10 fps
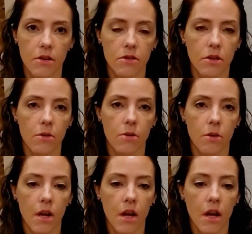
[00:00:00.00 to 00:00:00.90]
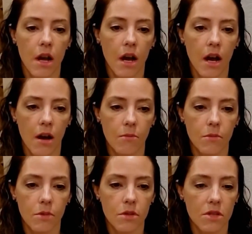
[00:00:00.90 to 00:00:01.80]
So
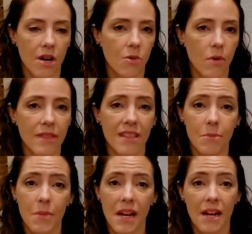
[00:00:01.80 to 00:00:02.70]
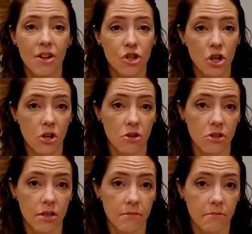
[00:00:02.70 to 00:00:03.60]
start with eliminating
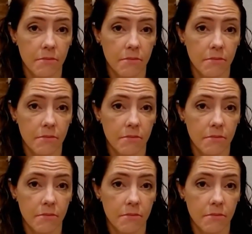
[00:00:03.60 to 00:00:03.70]
sugars,